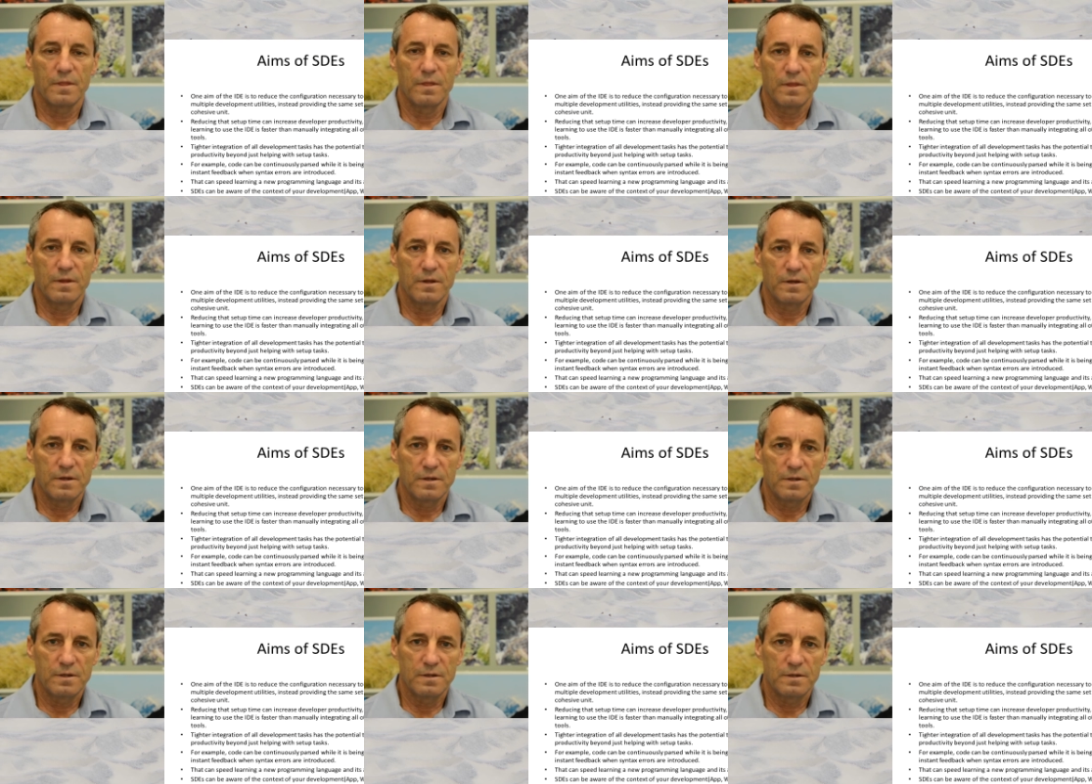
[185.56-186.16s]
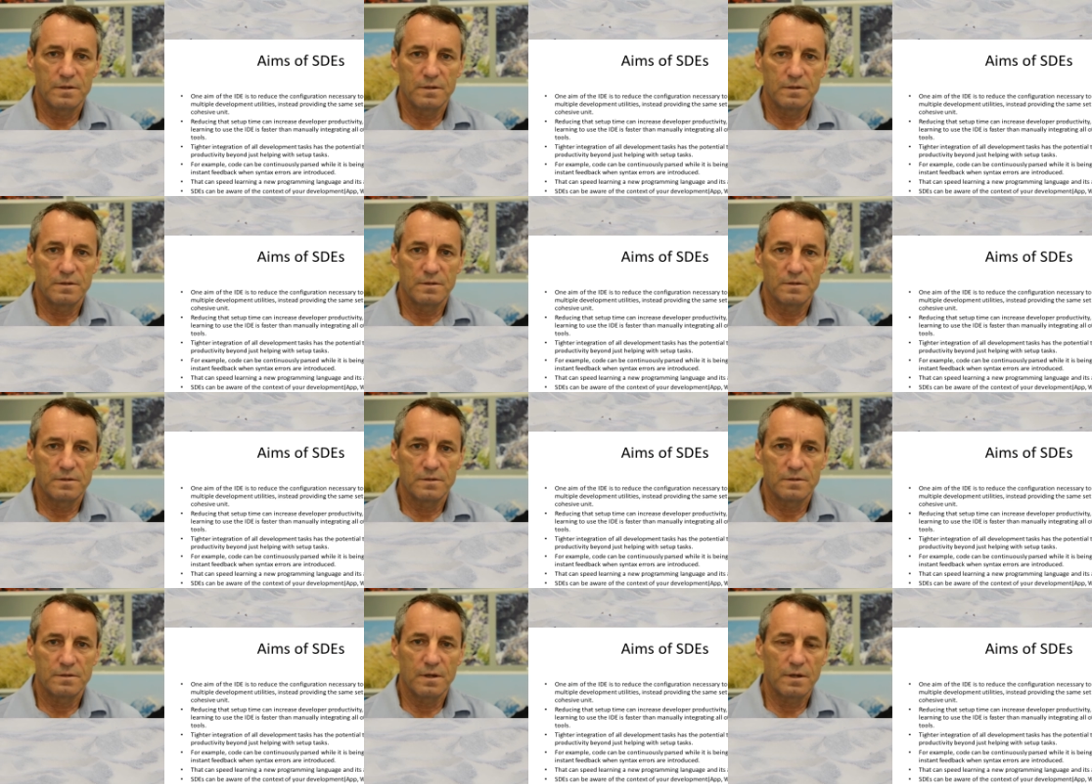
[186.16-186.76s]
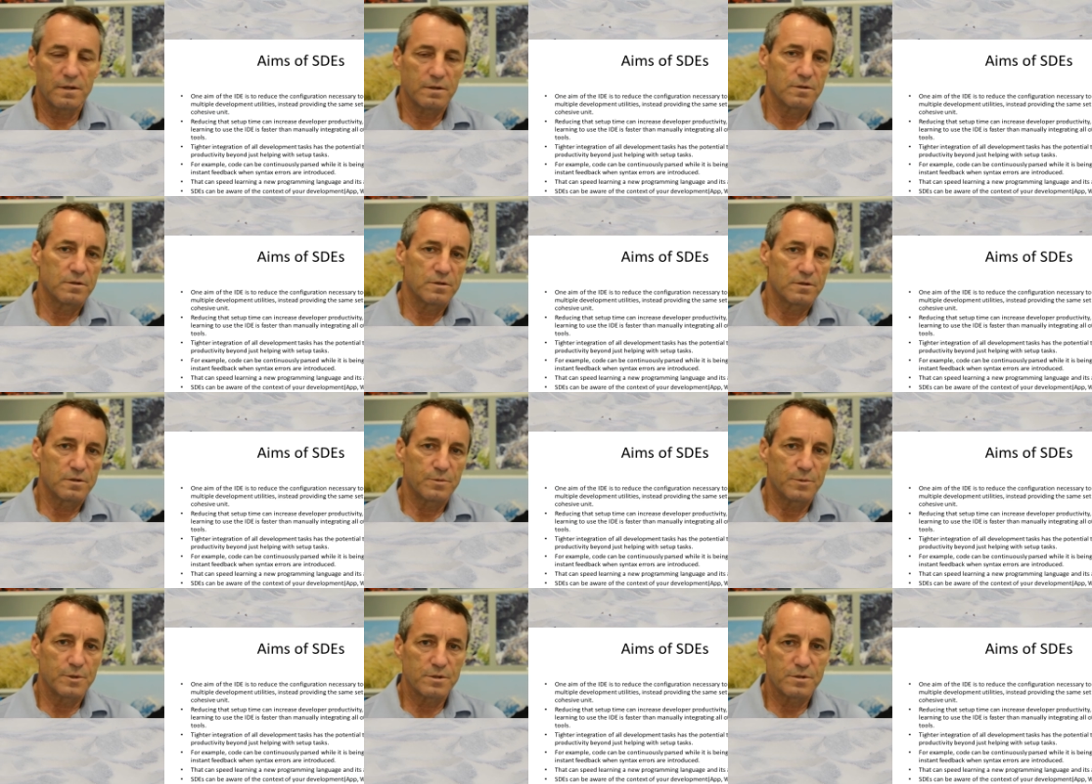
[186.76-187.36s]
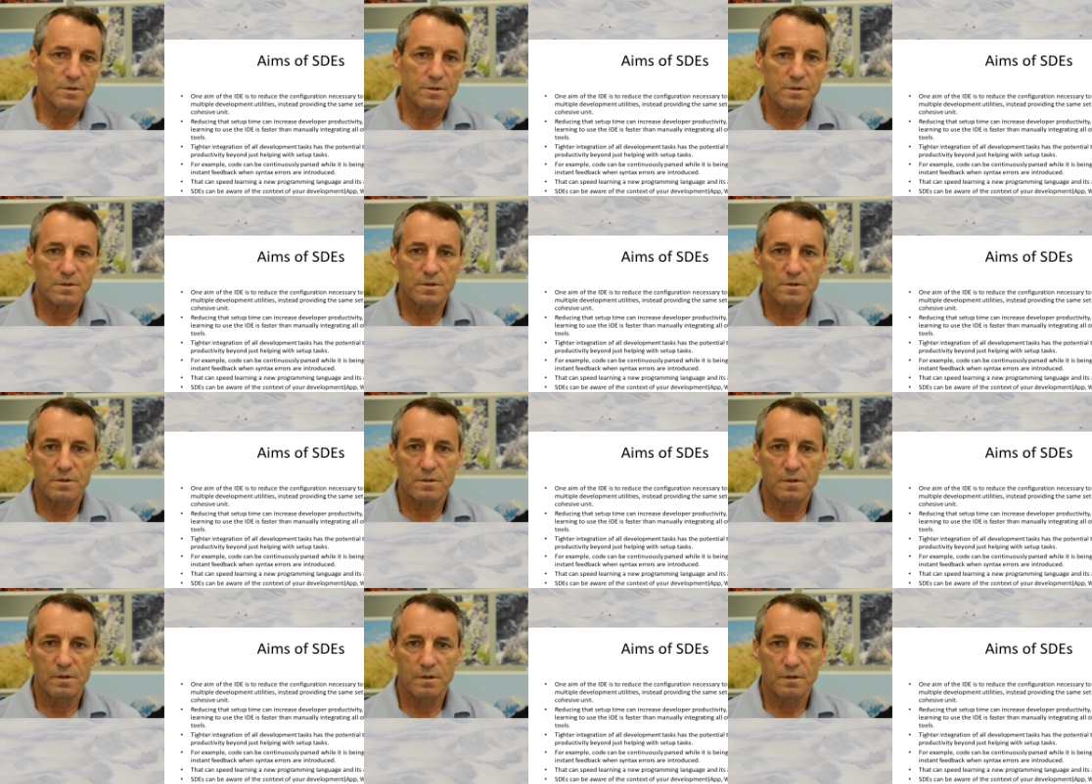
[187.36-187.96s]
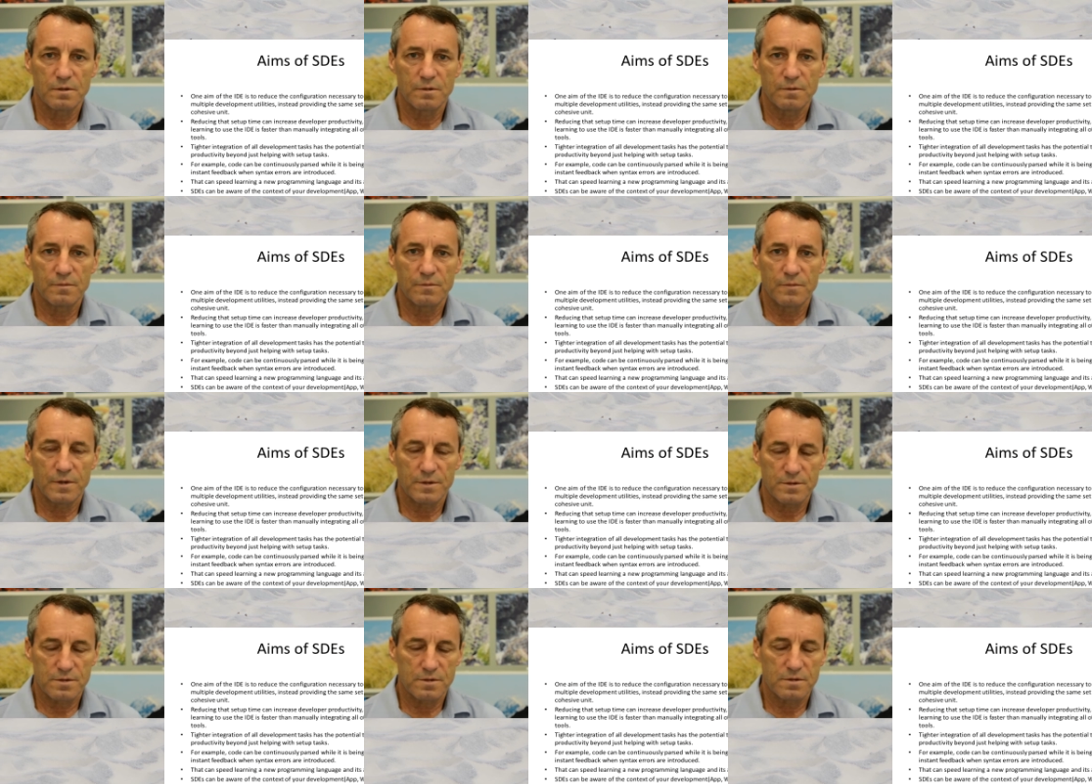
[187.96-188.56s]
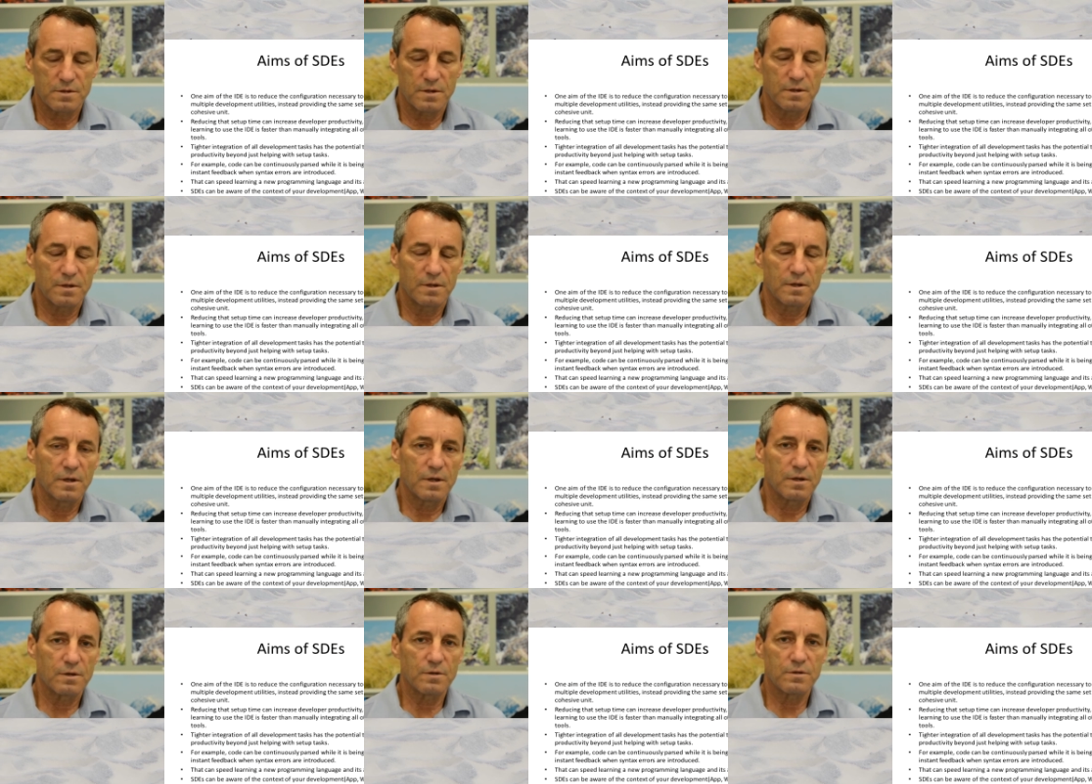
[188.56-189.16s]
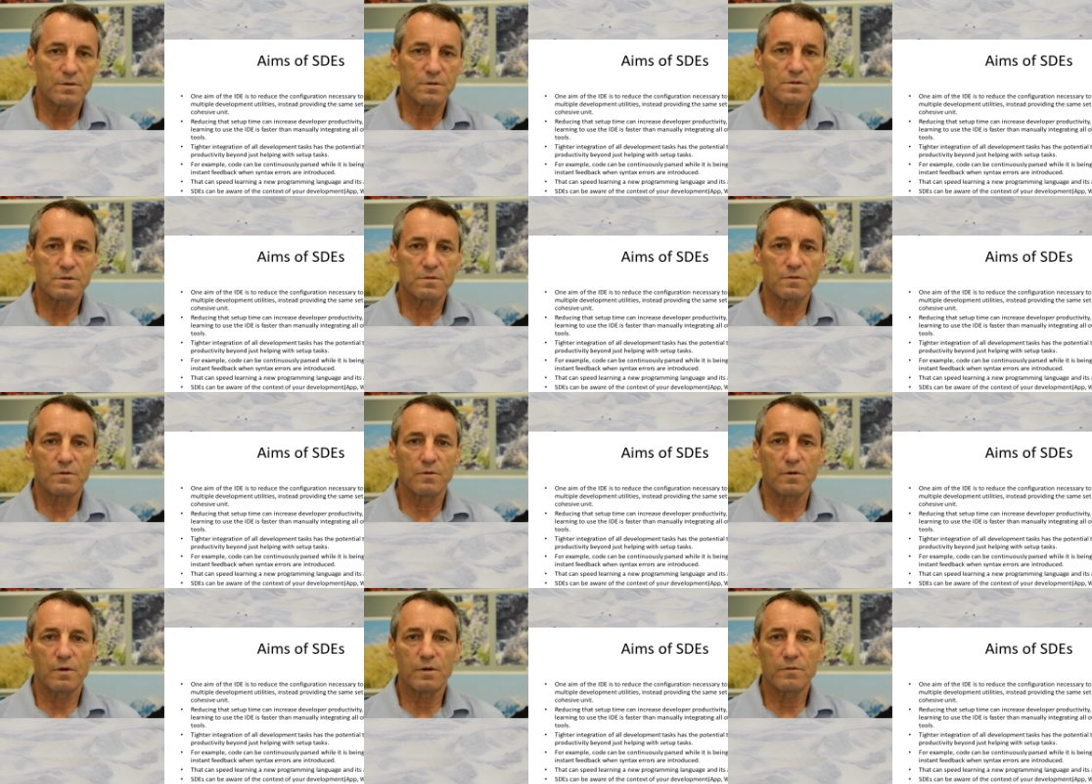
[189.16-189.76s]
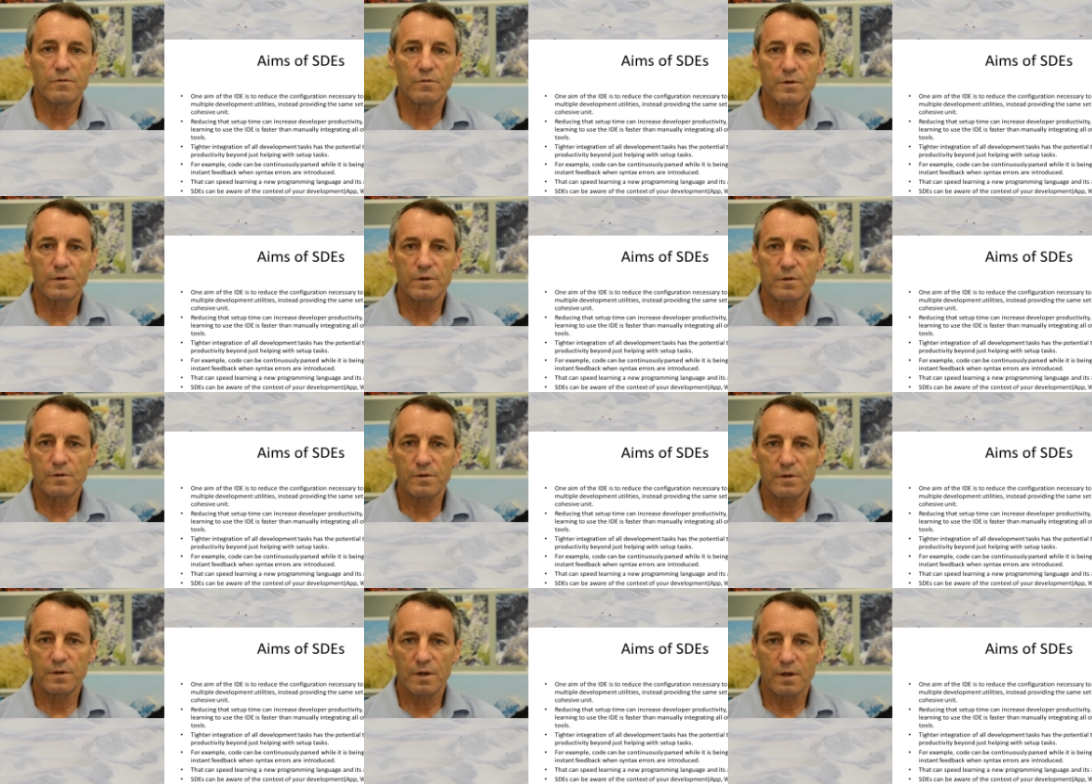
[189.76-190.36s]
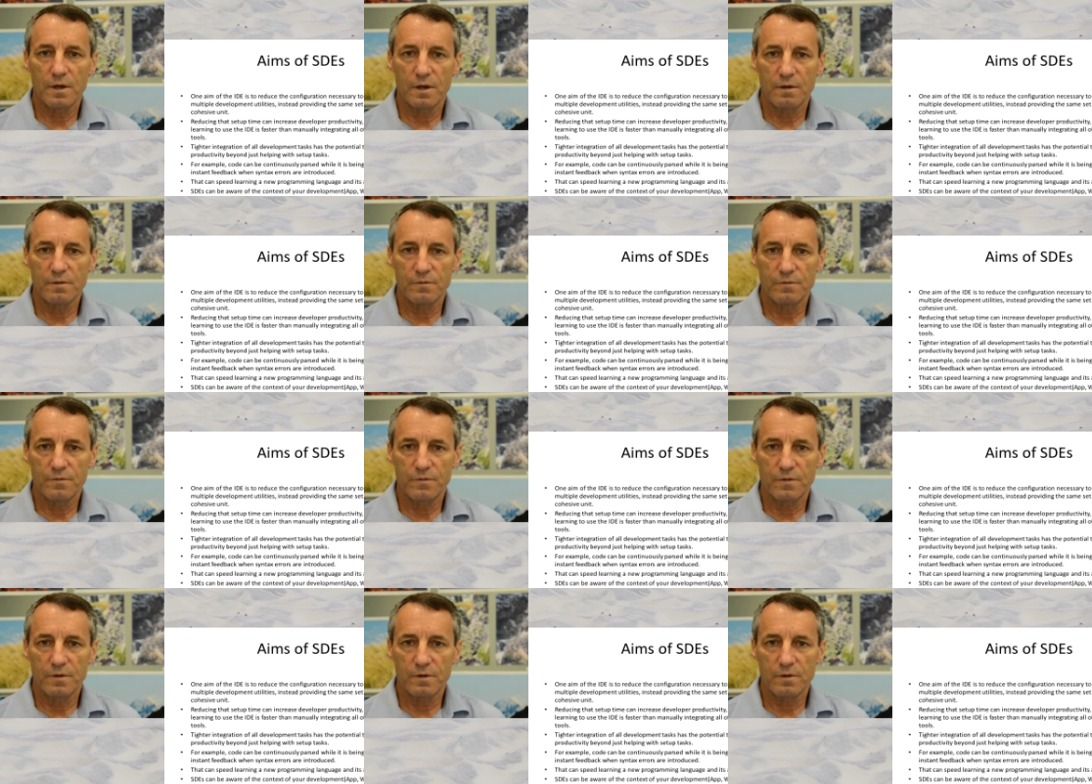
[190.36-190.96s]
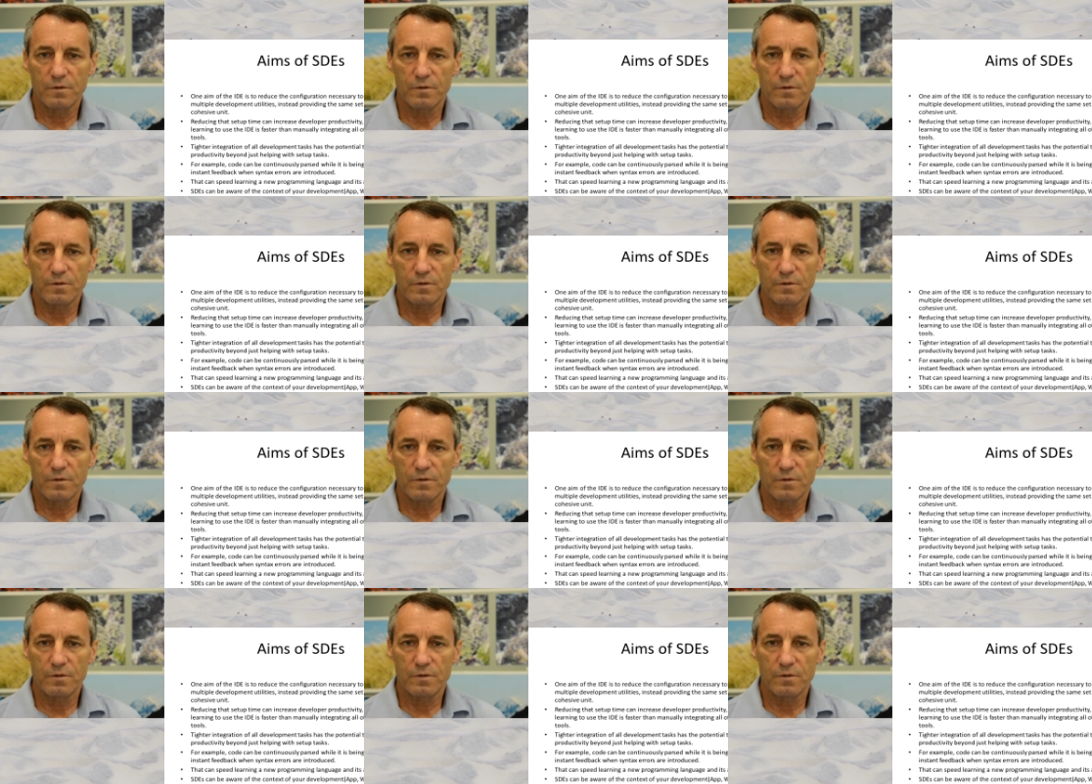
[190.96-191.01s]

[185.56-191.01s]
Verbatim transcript: the the other contributions, um, as I say, the editors quite frequently have uh,